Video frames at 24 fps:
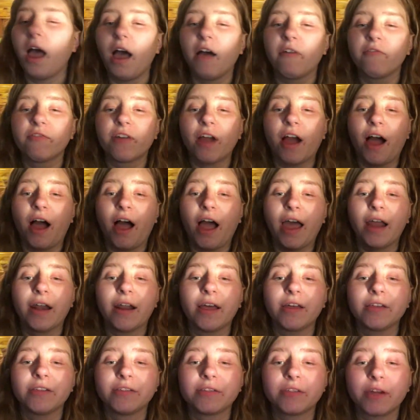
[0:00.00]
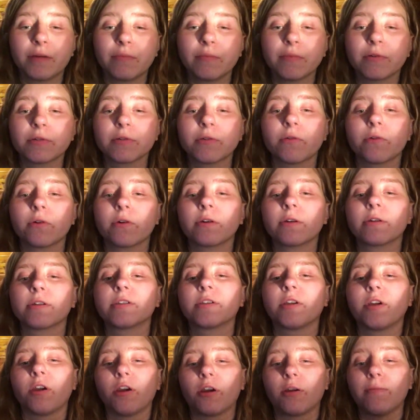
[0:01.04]
I've got
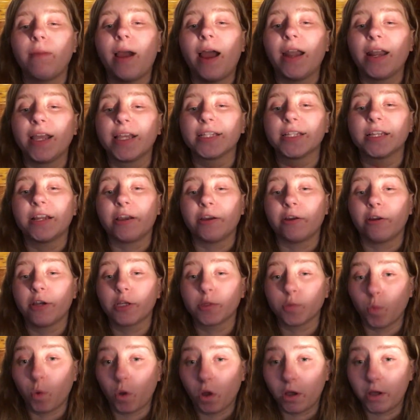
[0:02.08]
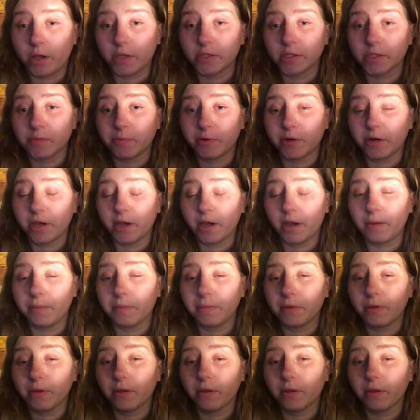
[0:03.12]
Dumbledore's, Hermione's, and Harry's wands put up